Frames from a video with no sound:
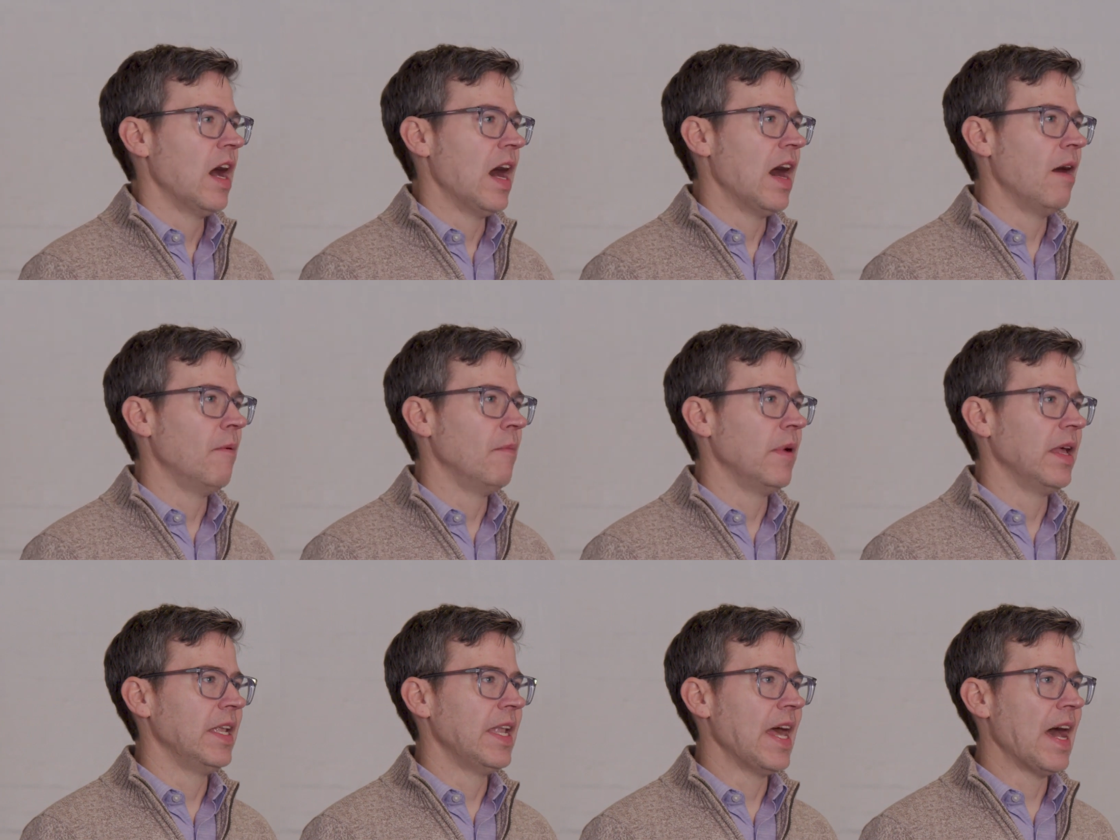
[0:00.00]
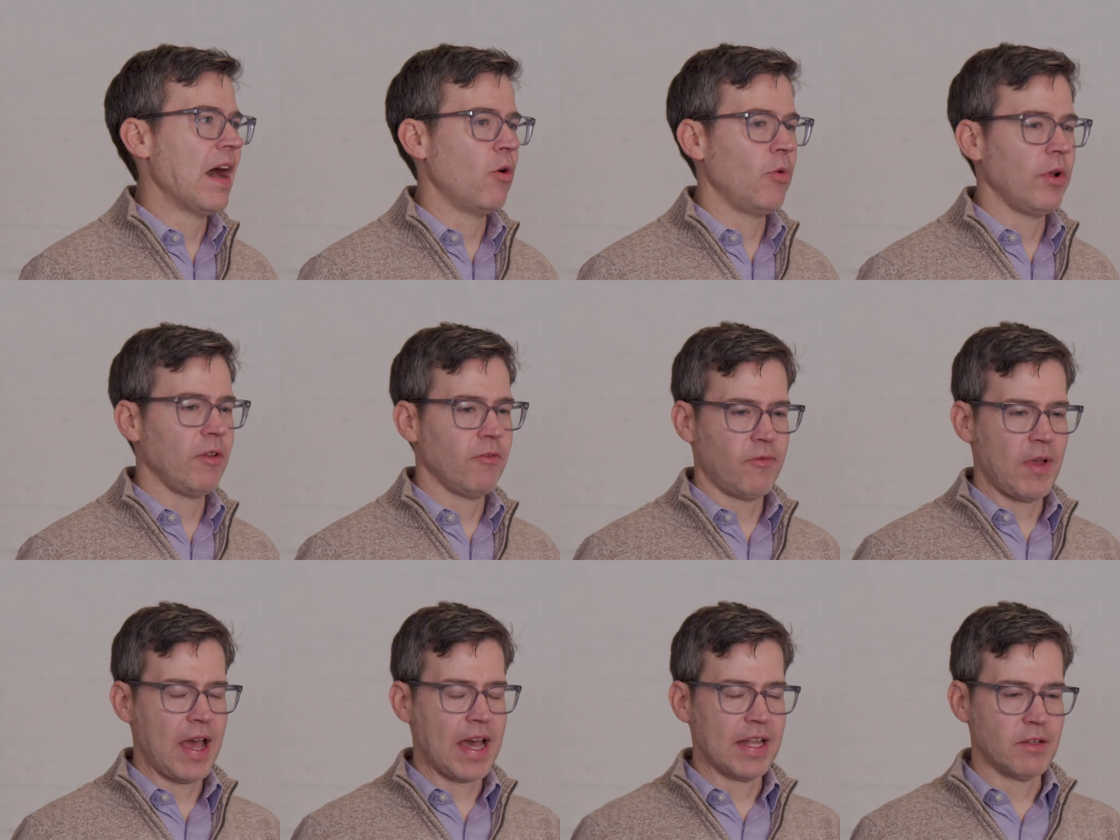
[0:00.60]
And now
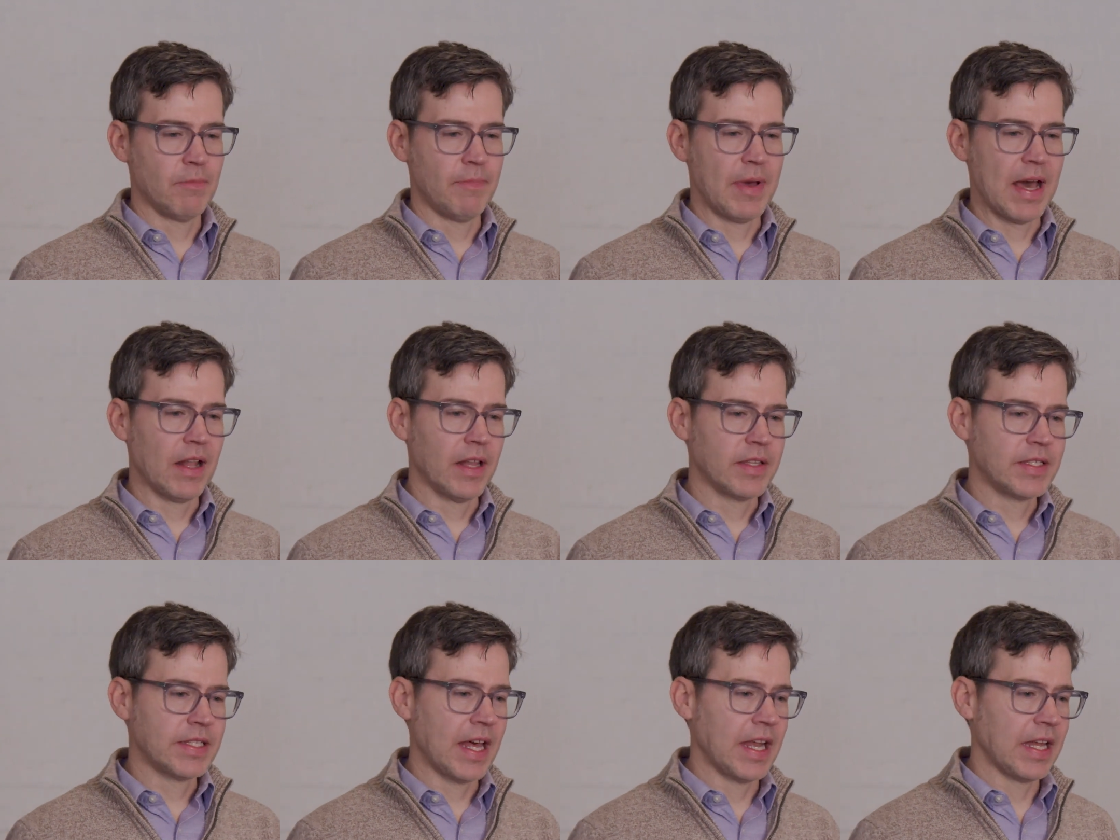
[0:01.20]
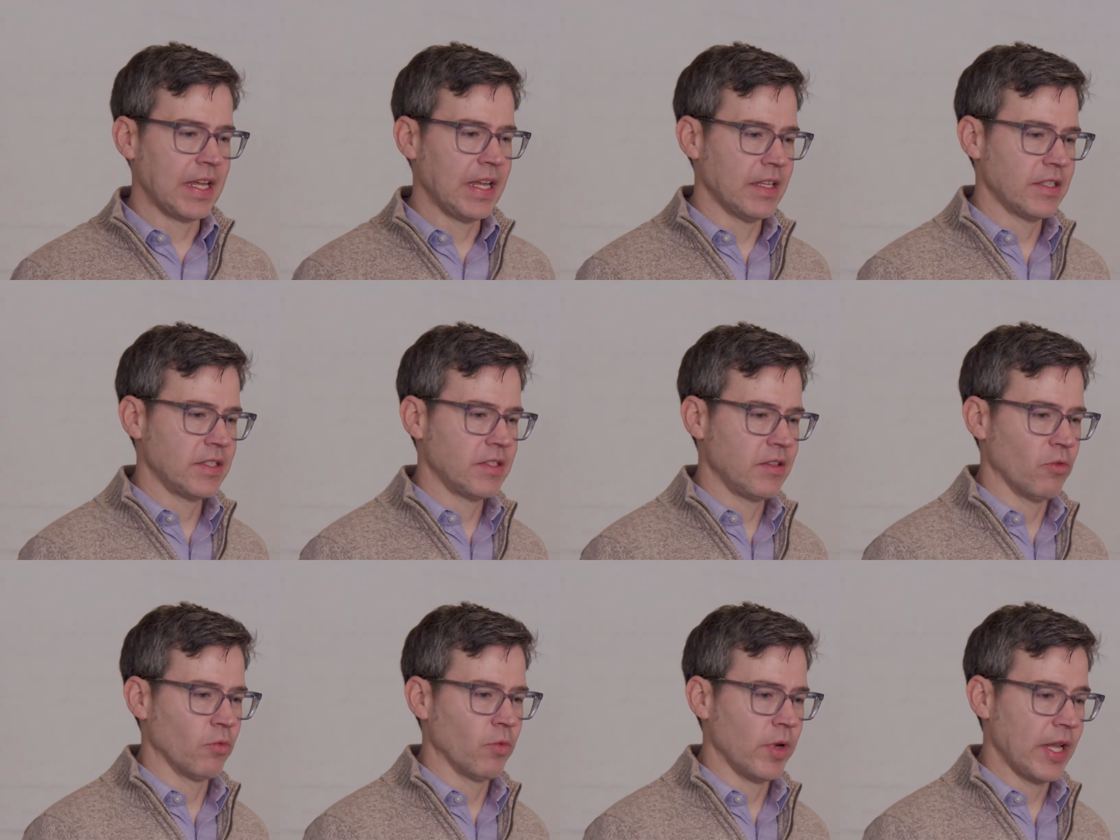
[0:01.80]
we've had to balance that
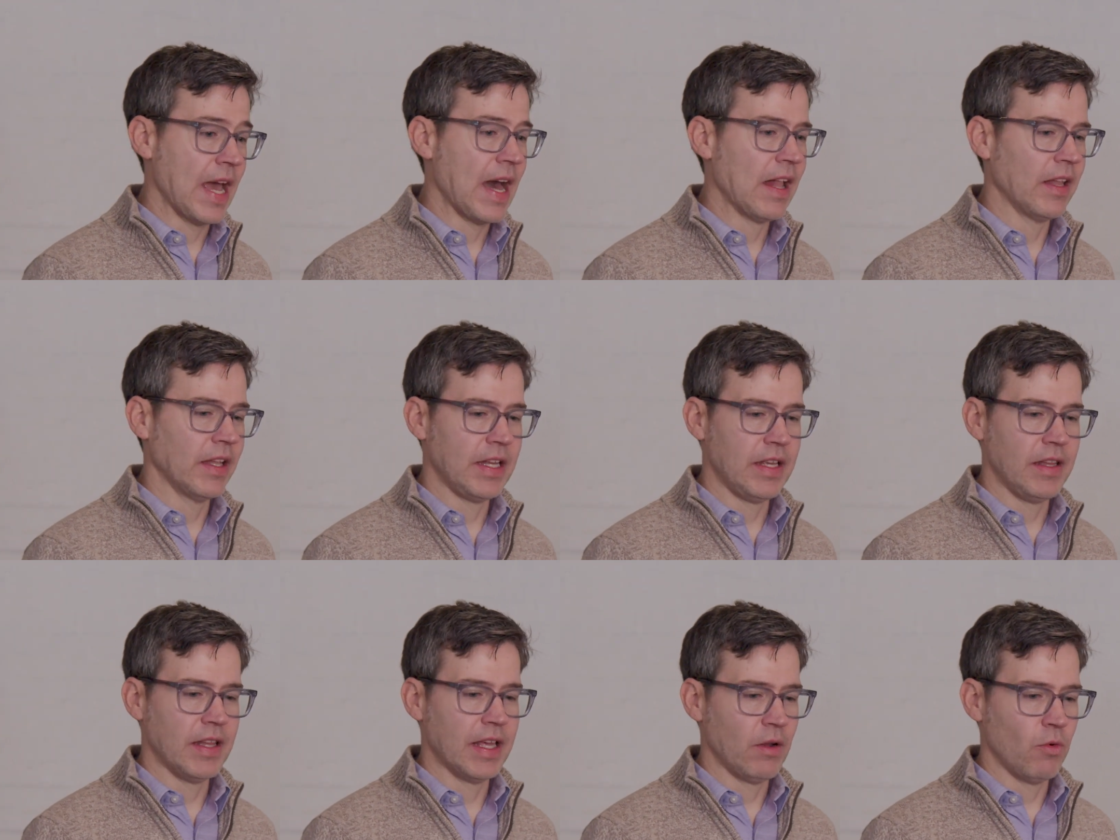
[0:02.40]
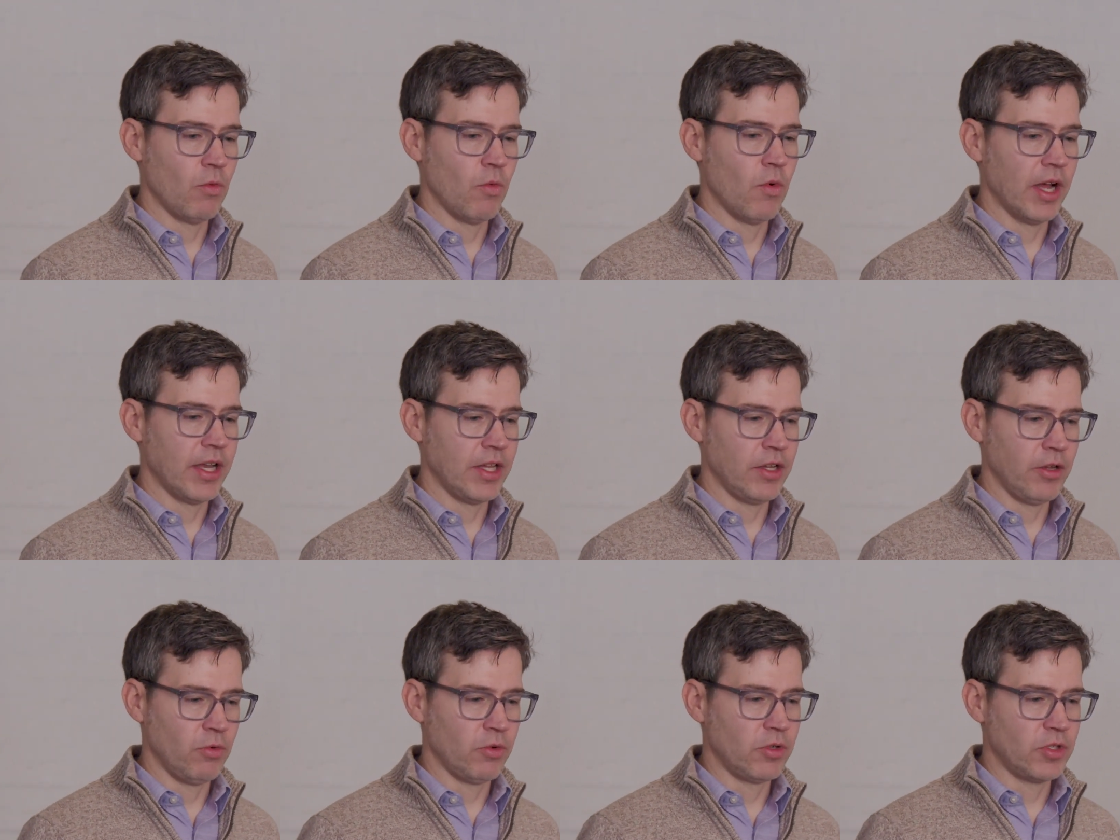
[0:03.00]
against the reality that what you